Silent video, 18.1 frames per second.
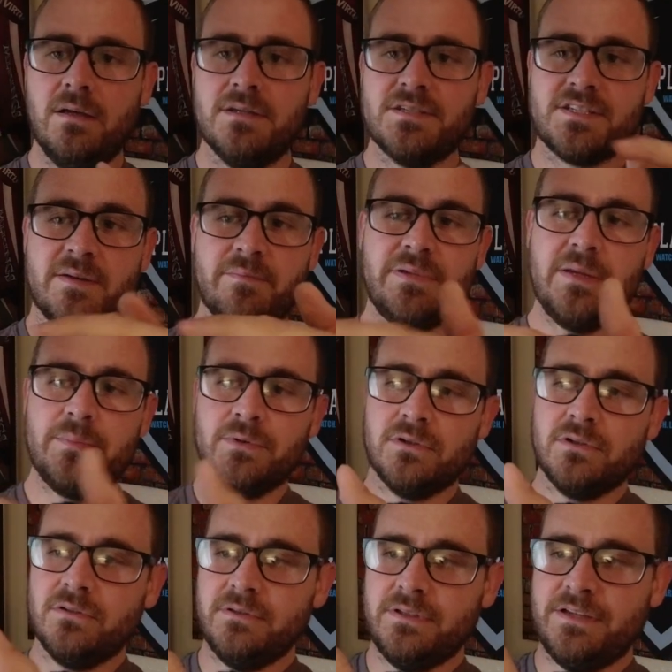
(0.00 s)
Some
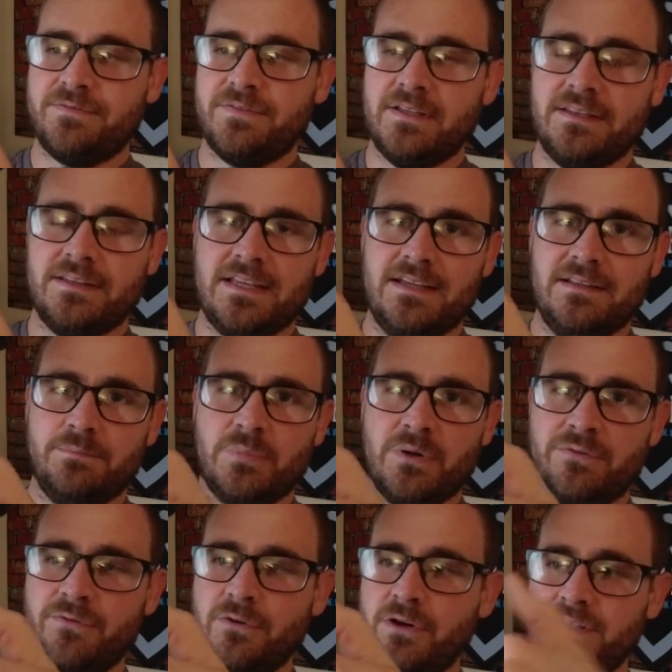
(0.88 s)
people, if they
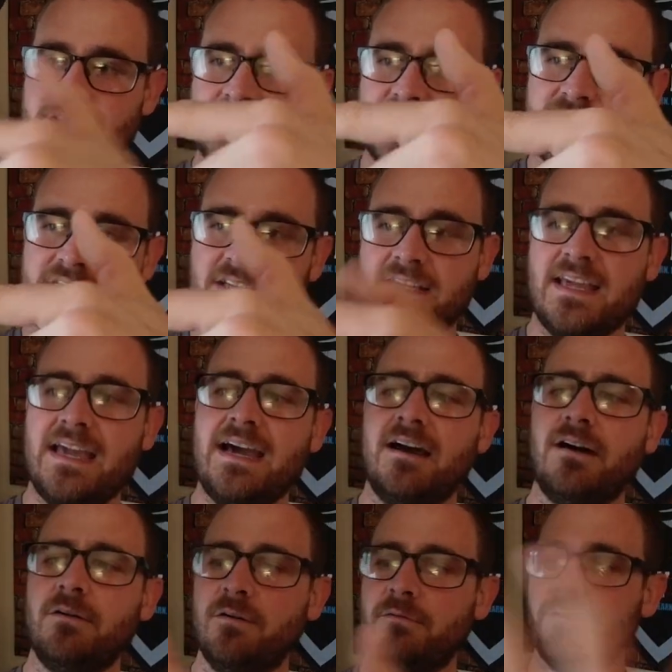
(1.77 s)
prefer it to stick
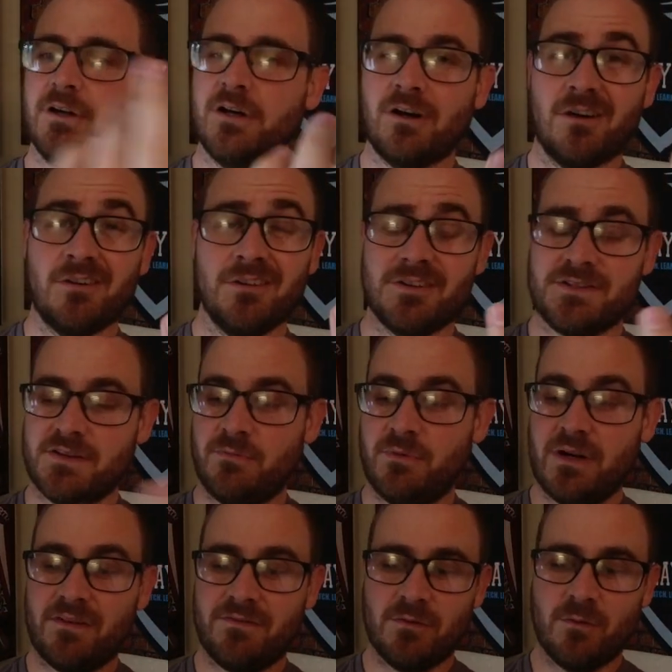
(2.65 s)
out, regardless of
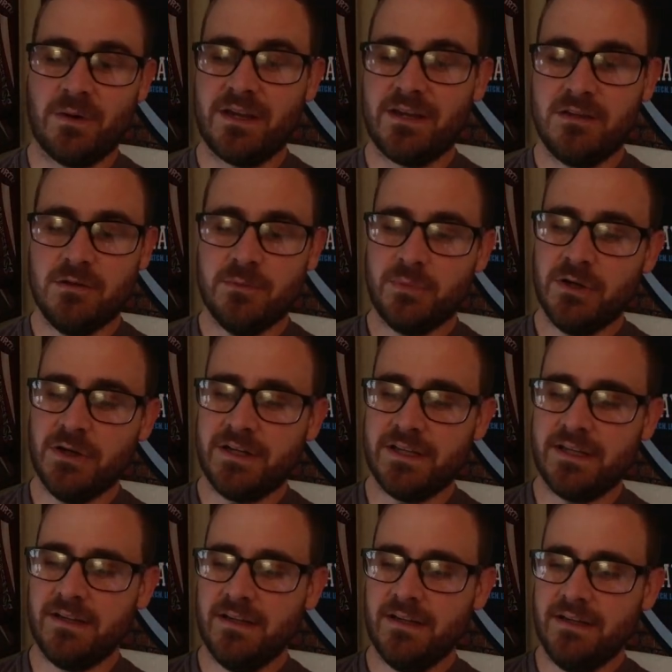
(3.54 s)
whatever way you put
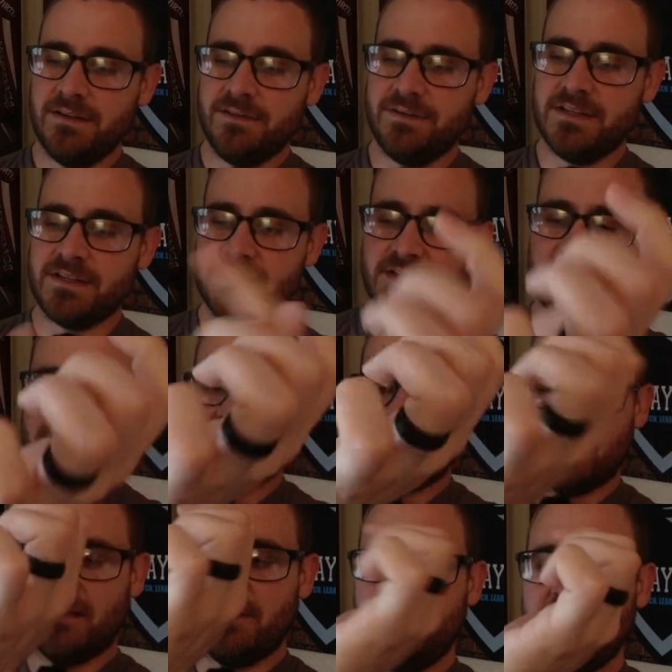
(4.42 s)
it, this
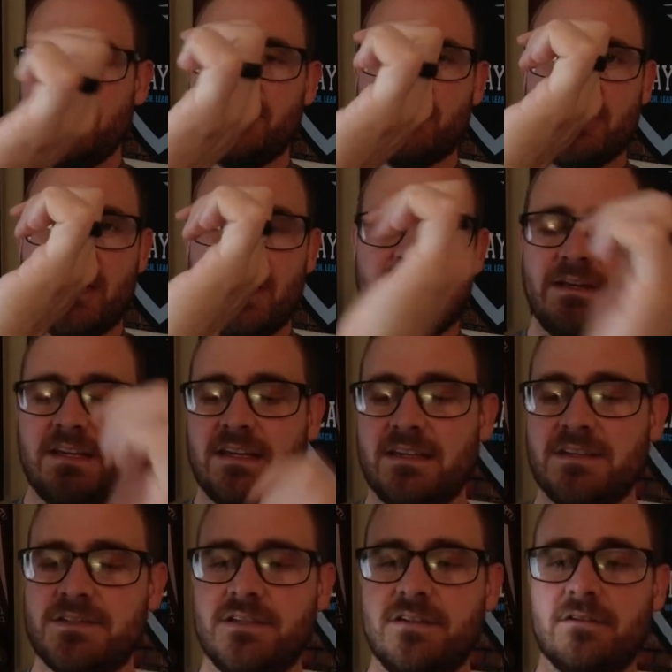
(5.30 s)
isn't going to be jamming
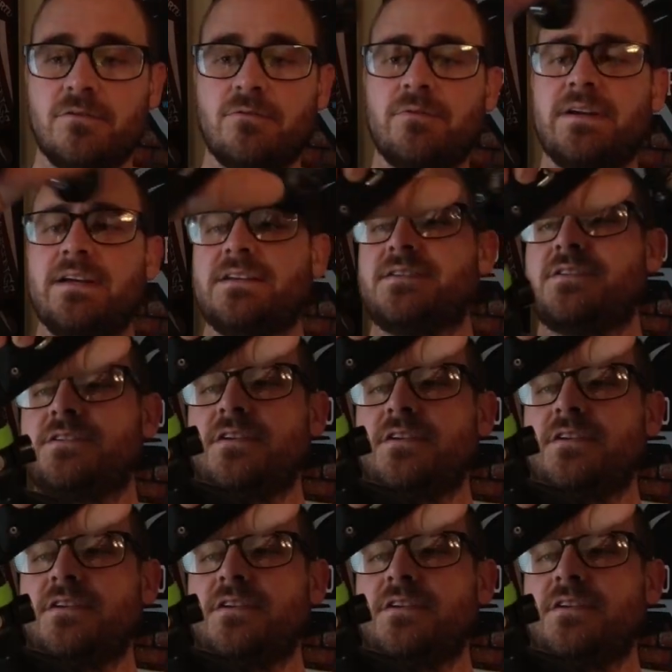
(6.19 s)
into your wrist.